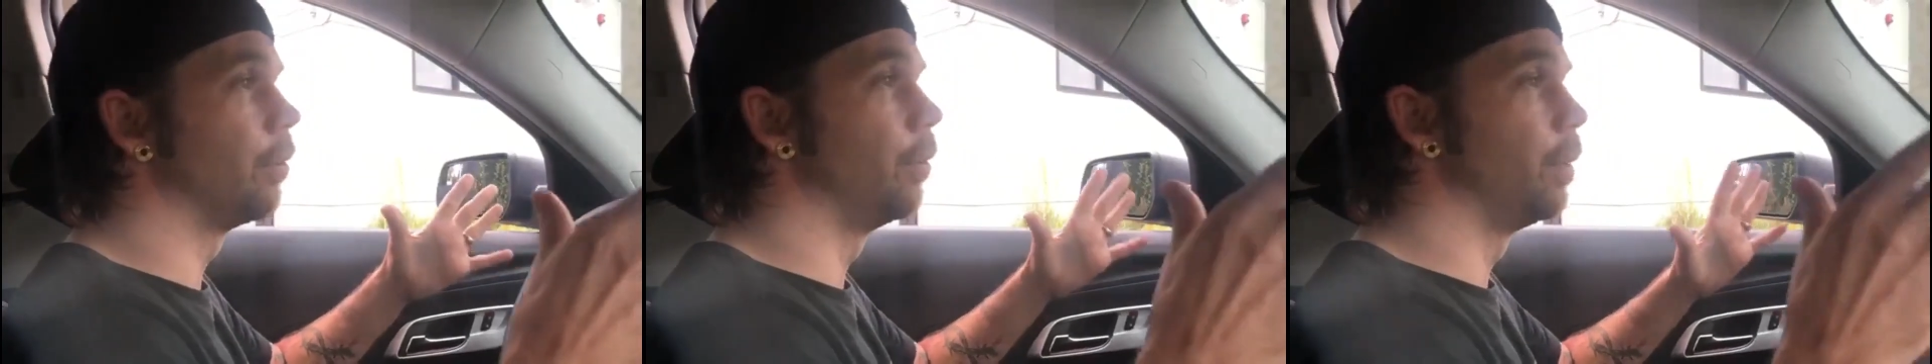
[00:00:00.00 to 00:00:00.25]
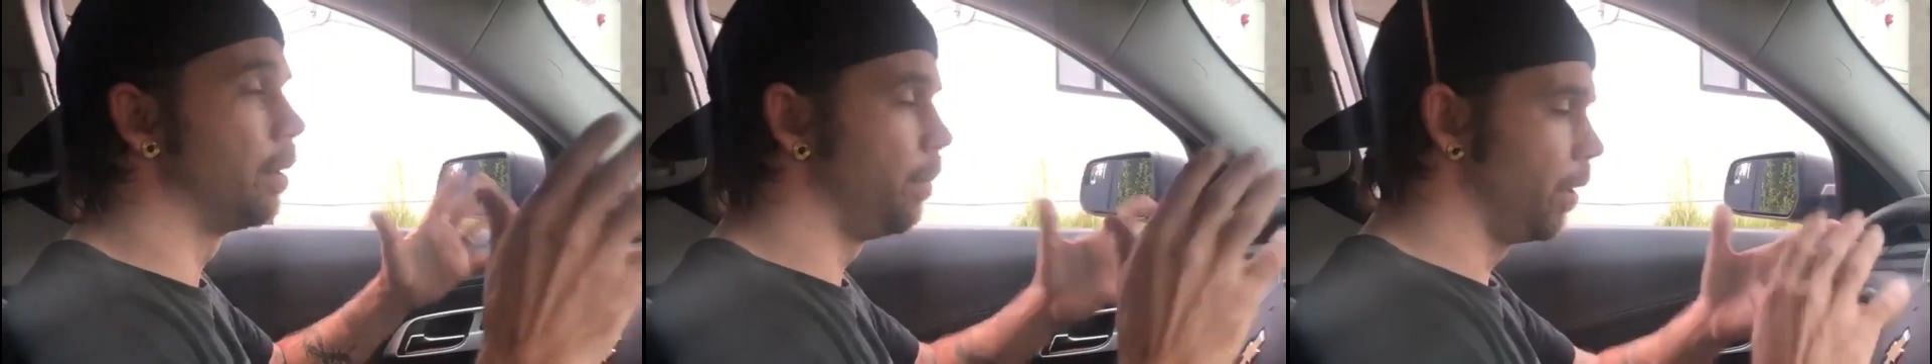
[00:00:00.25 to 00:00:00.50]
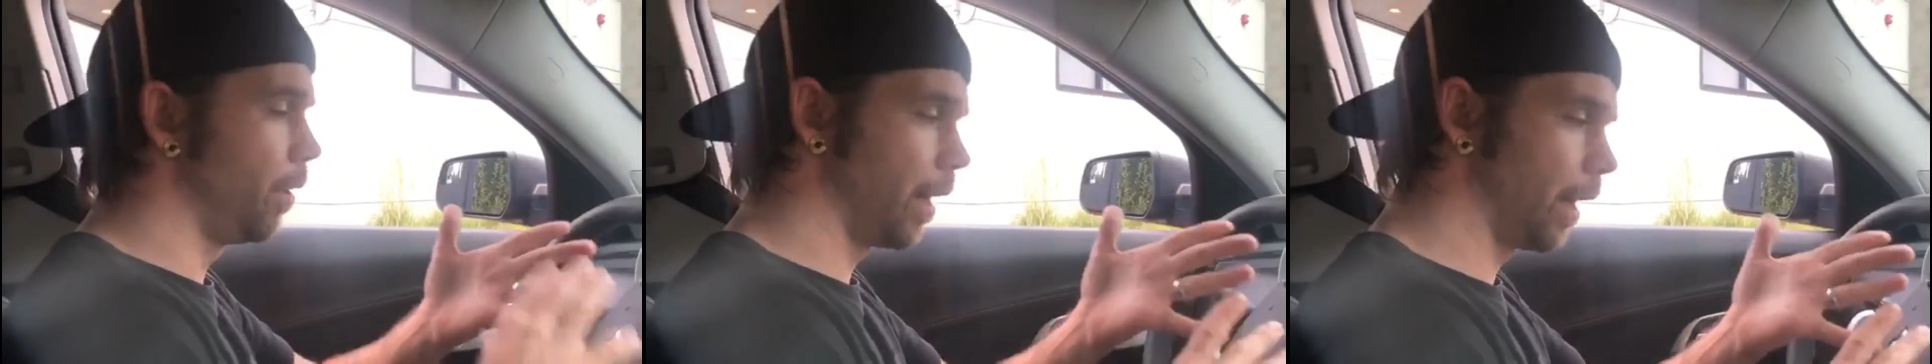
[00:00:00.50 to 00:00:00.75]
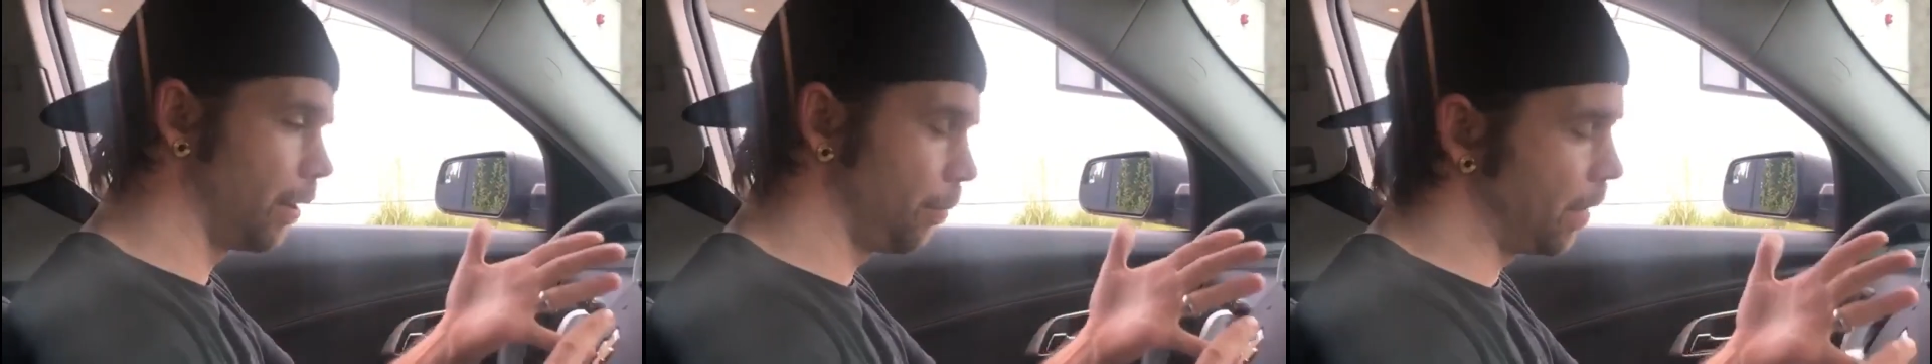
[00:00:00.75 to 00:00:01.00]
Okay, so with the meal,
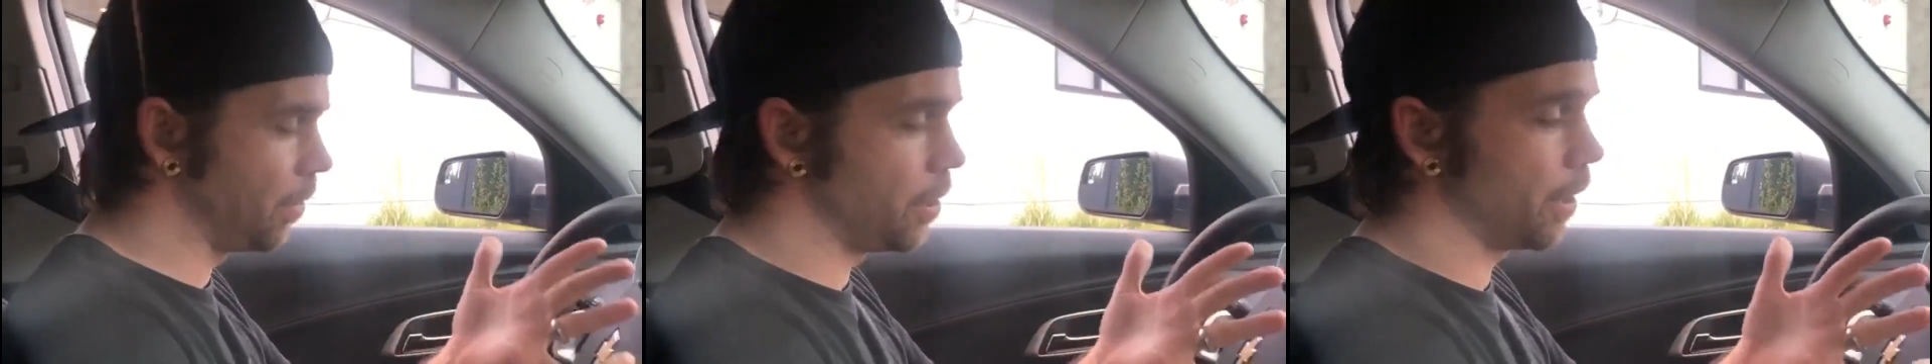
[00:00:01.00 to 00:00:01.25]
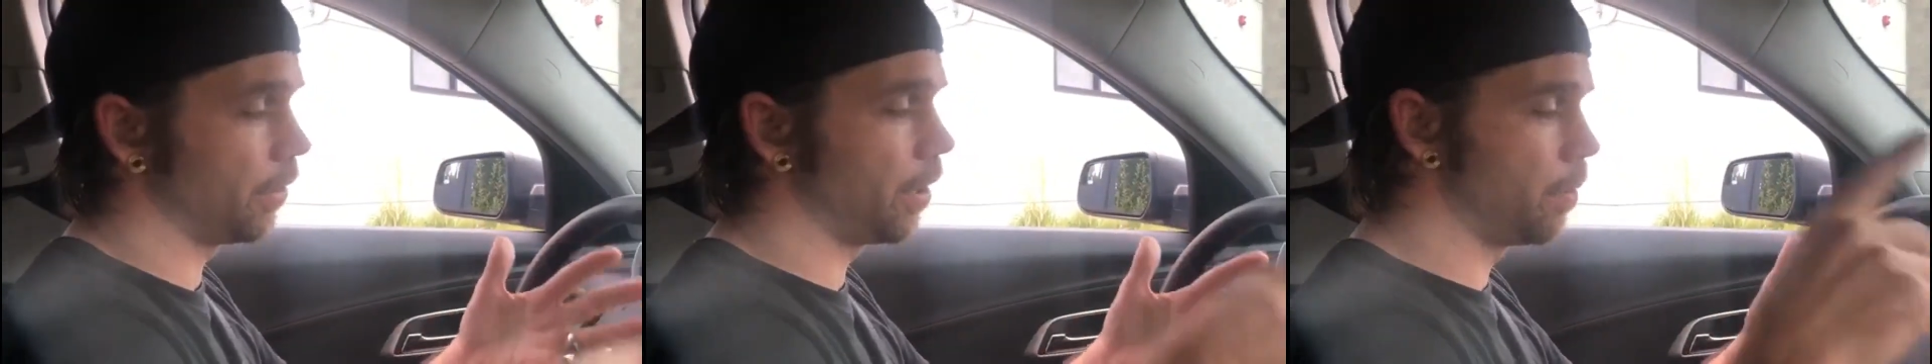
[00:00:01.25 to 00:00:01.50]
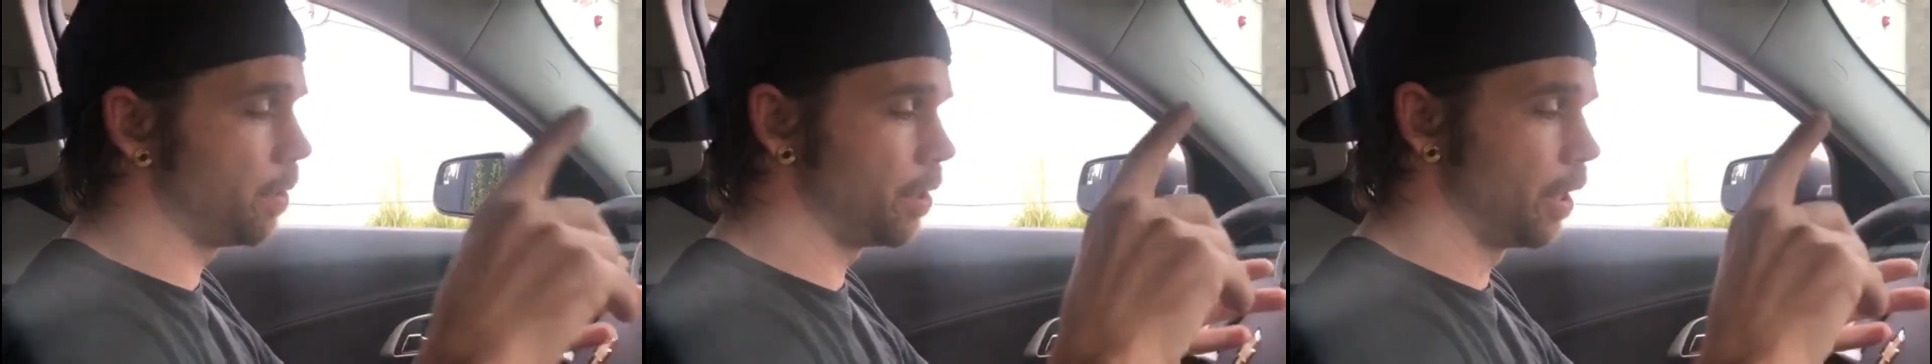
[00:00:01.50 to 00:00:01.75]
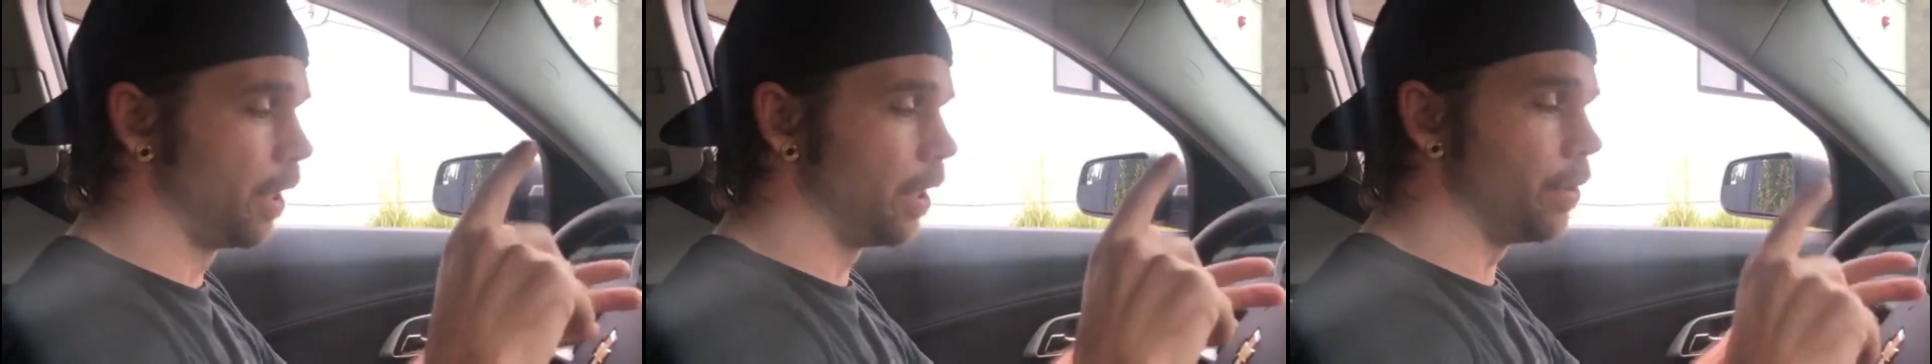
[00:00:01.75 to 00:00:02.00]
I got the spicy chicken sandwich.